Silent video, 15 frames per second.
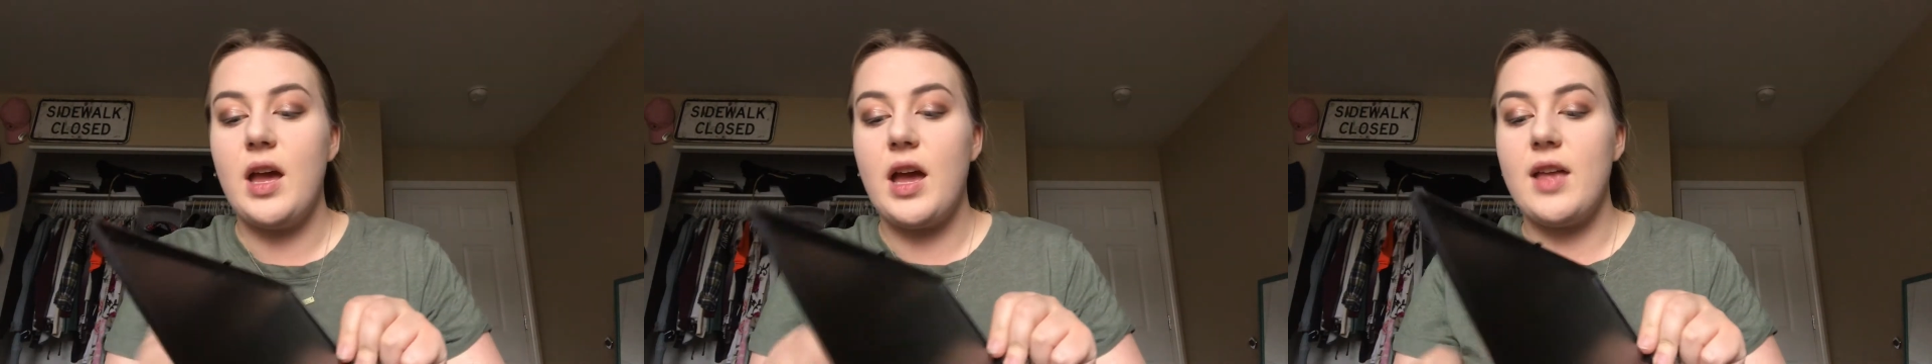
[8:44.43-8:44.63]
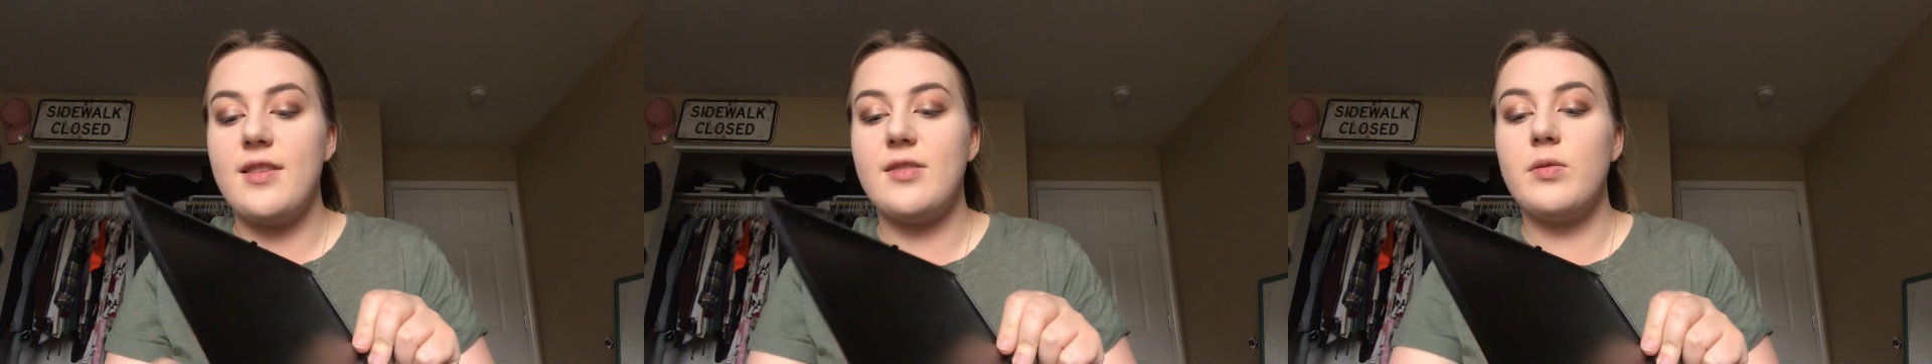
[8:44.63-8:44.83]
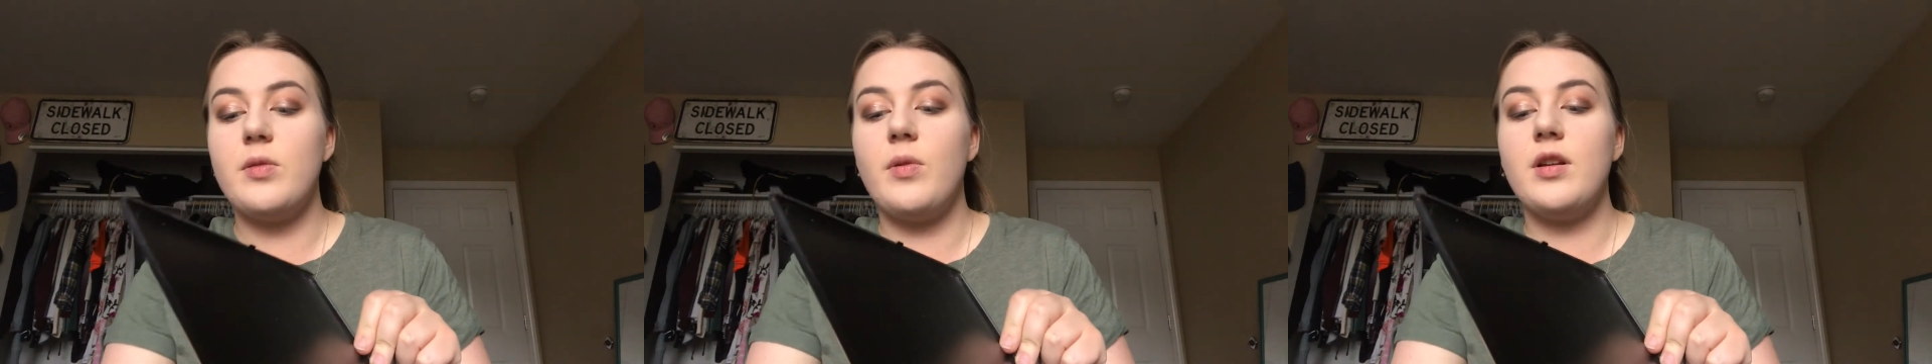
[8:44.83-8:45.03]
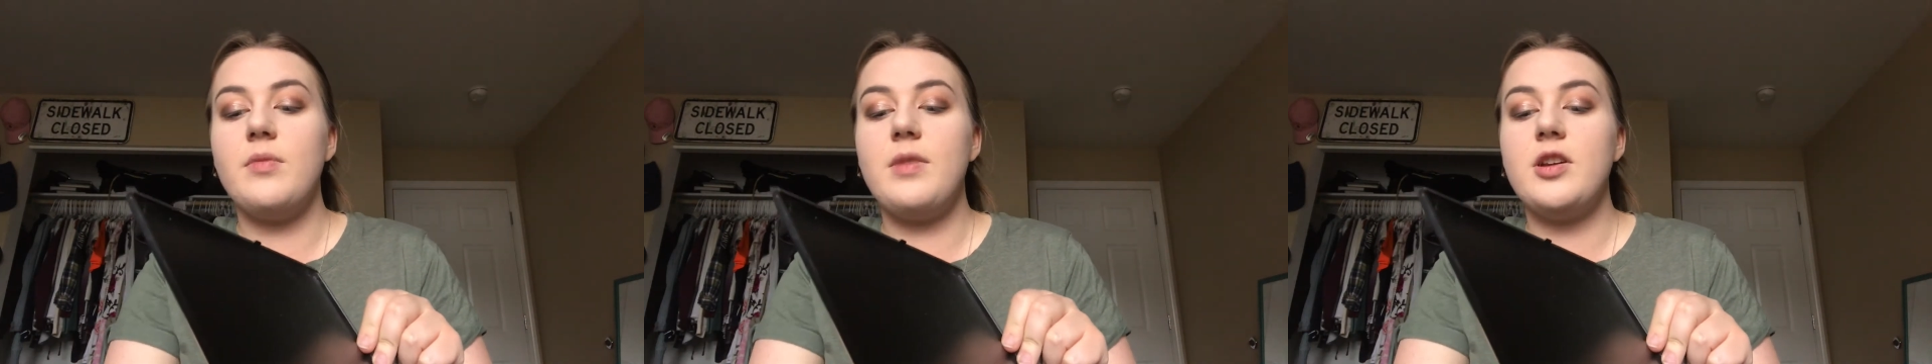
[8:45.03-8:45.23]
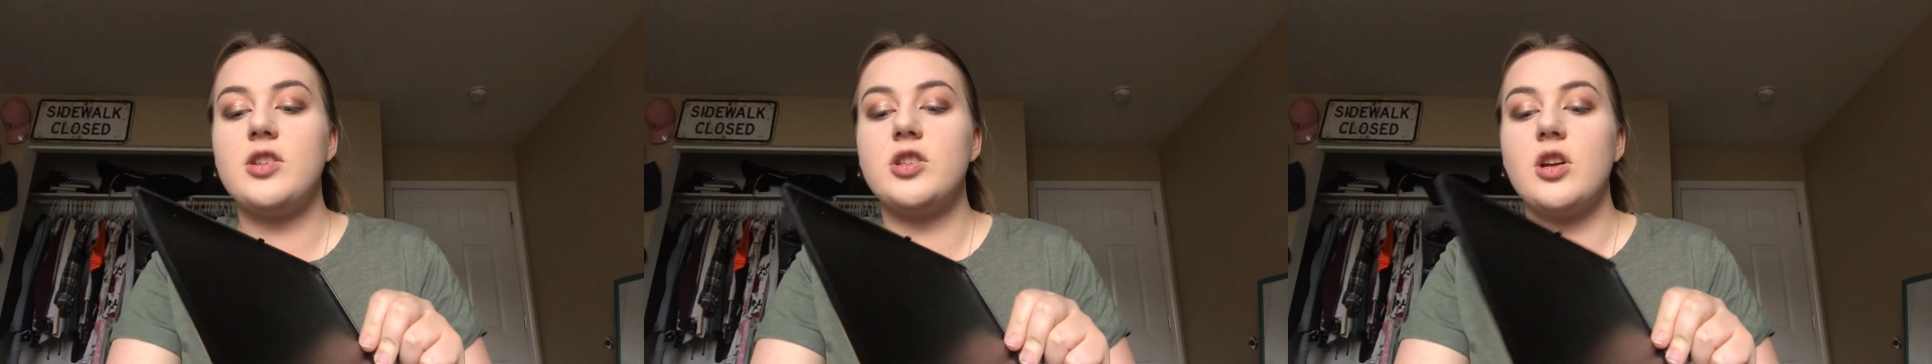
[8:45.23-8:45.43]
and so we want to
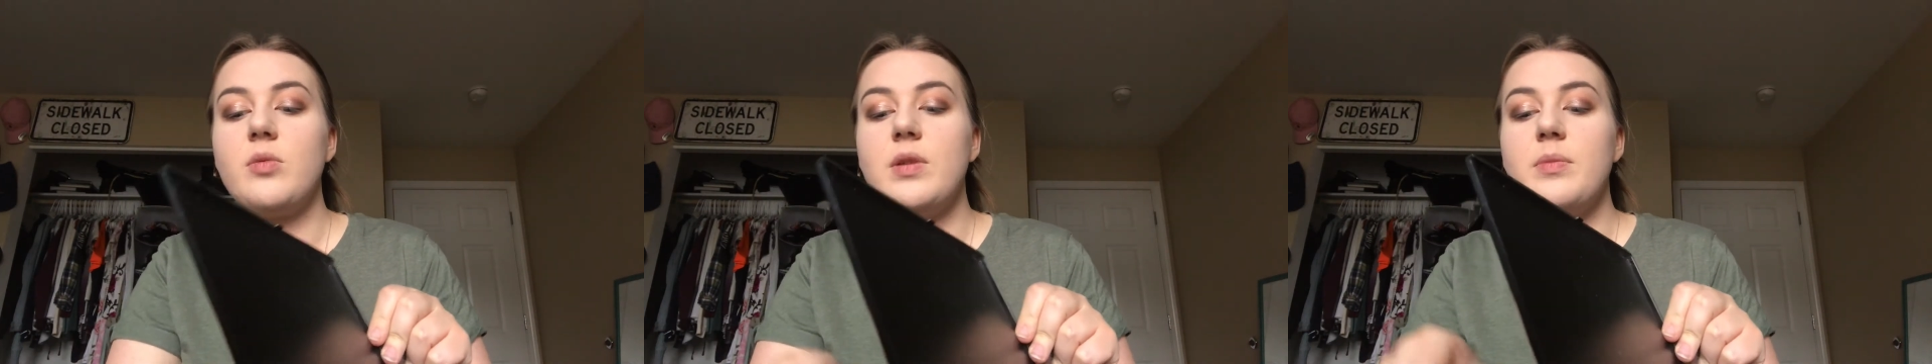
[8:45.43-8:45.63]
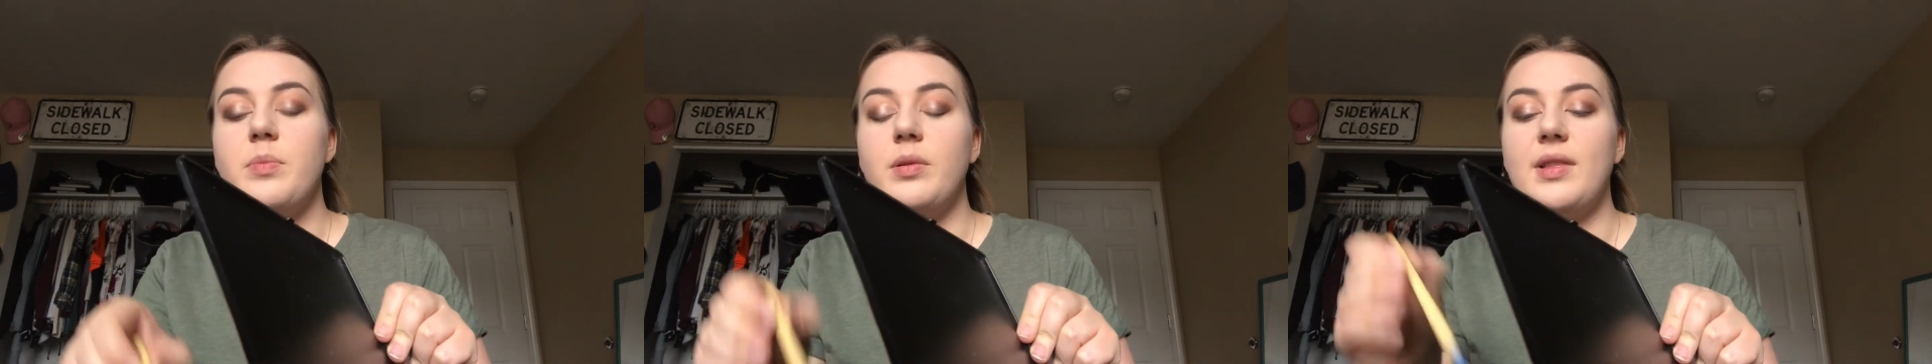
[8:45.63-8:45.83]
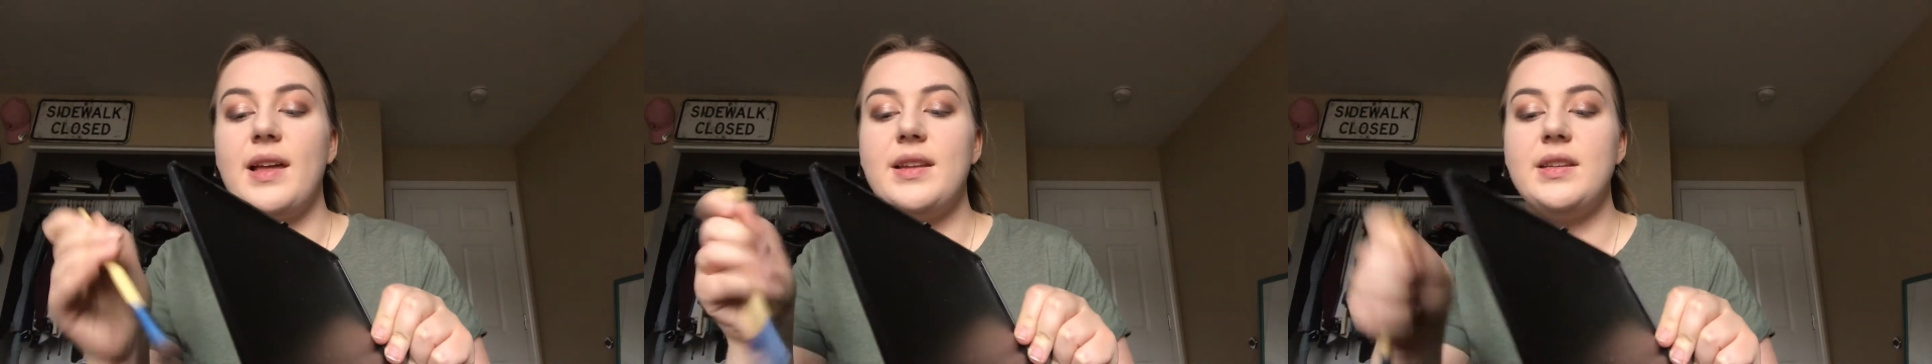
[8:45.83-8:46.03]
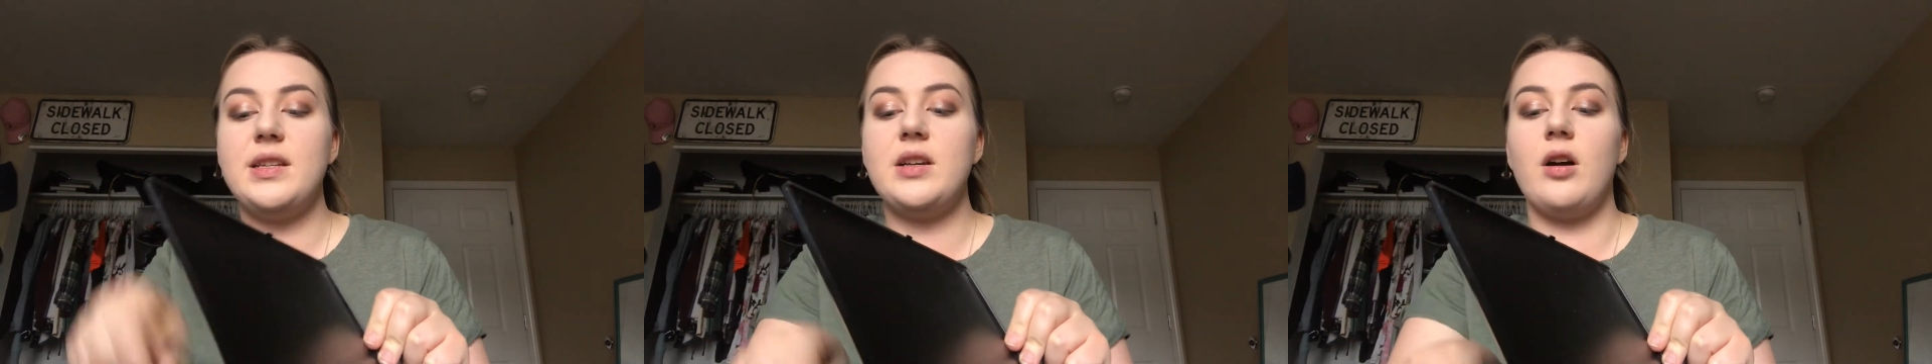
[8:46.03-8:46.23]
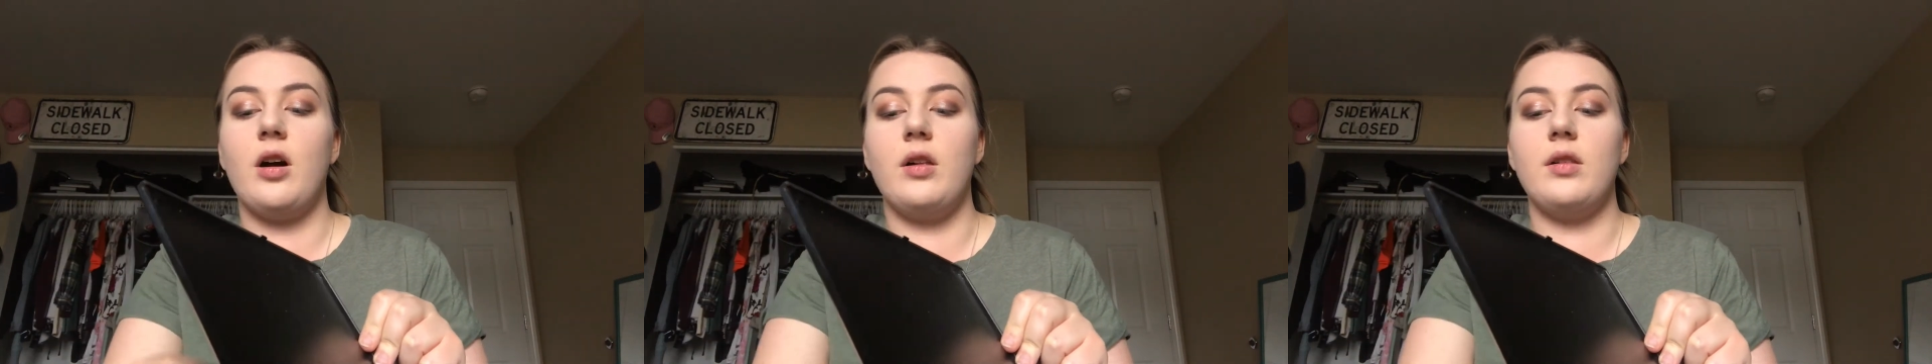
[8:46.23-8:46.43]
make sure we blend
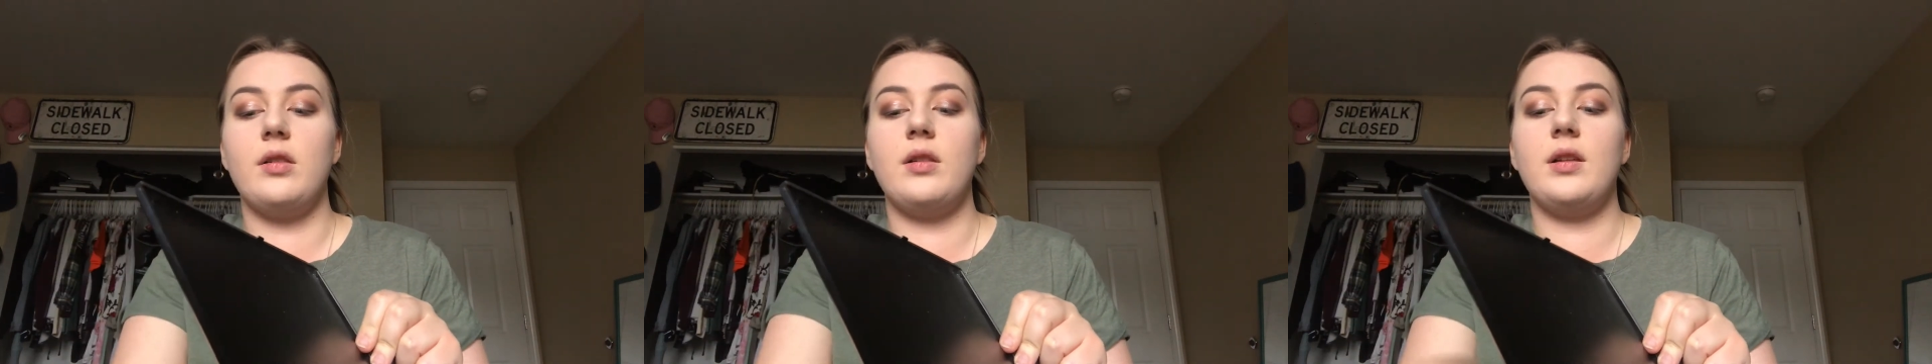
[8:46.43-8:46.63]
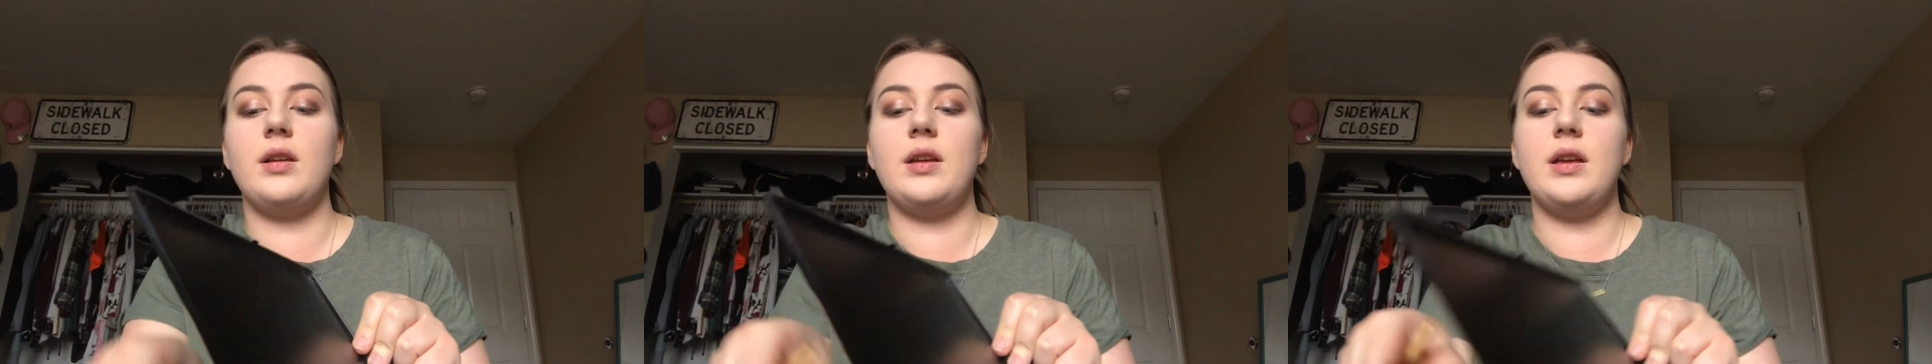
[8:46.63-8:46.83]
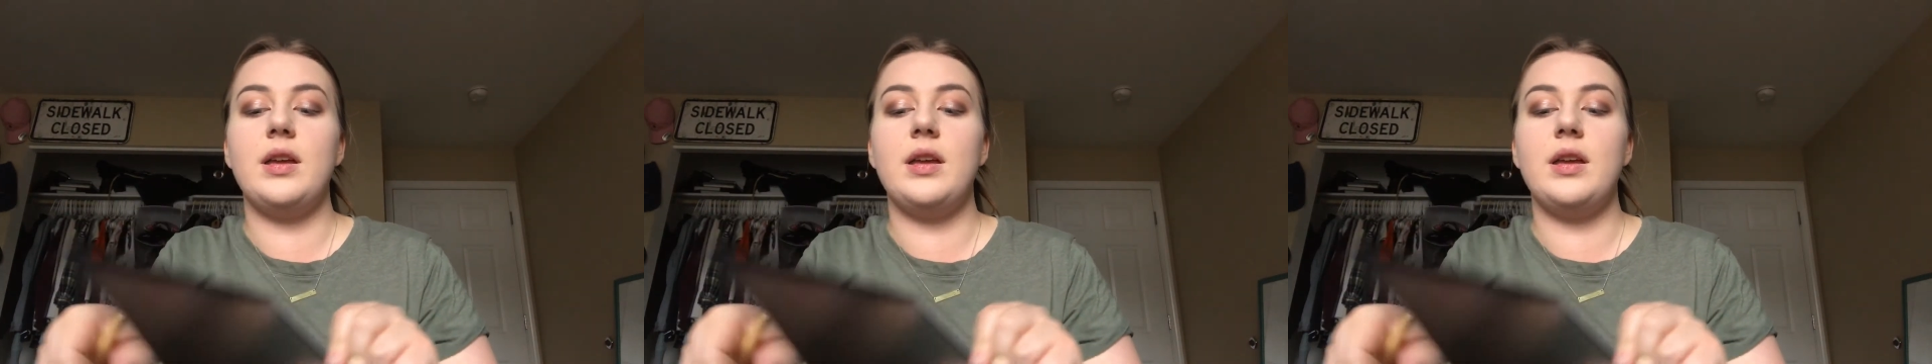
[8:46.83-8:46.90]
it all